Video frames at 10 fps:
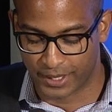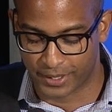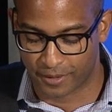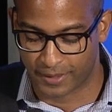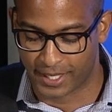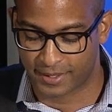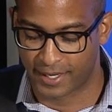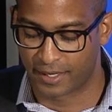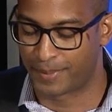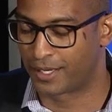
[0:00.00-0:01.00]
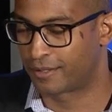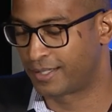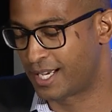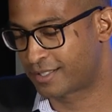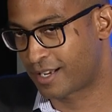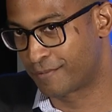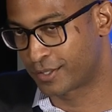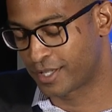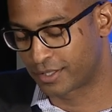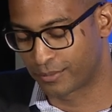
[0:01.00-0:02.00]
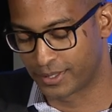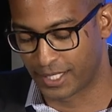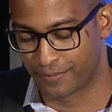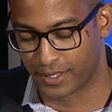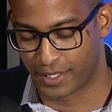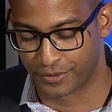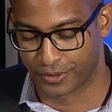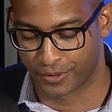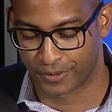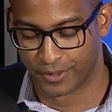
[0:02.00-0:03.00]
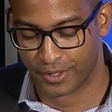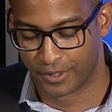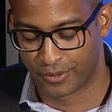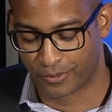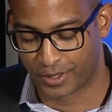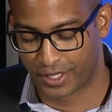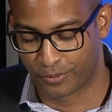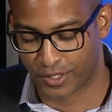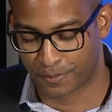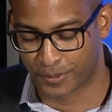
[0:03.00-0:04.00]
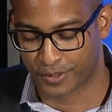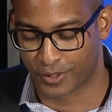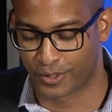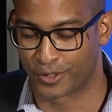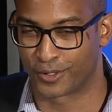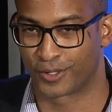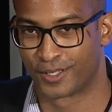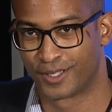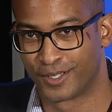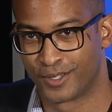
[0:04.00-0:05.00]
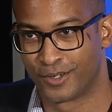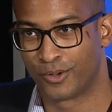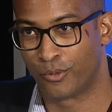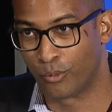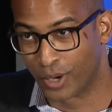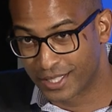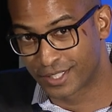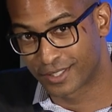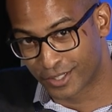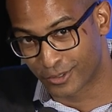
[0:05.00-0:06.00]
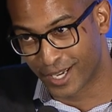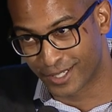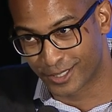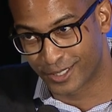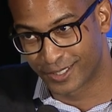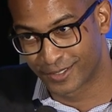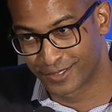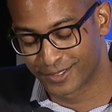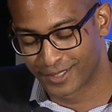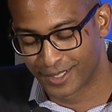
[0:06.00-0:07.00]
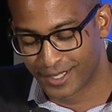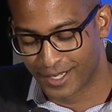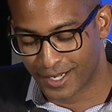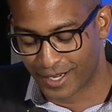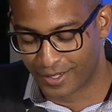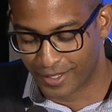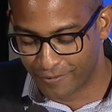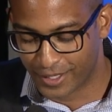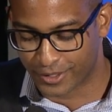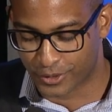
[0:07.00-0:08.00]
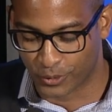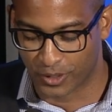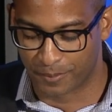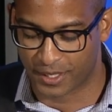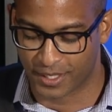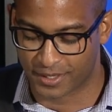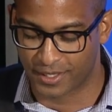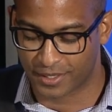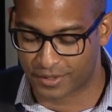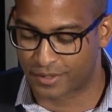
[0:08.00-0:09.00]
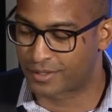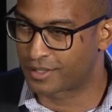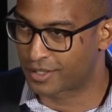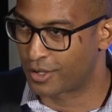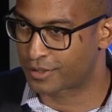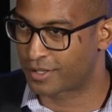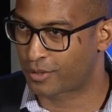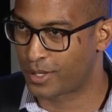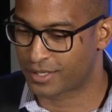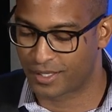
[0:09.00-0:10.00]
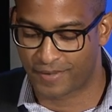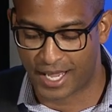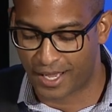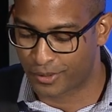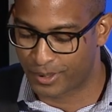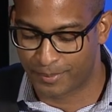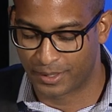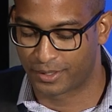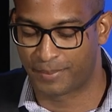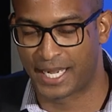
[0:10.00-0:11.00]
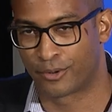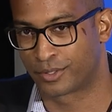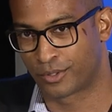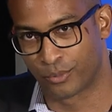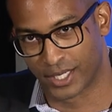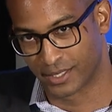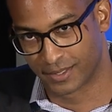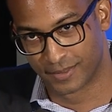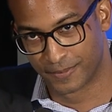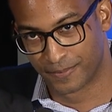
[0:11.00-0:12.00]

at dinner last night about her last conversation with David Hunter, where he whispered to her, "What's the strategy?" Mm. And I love that story because it goes to the question of how do we build the power to win?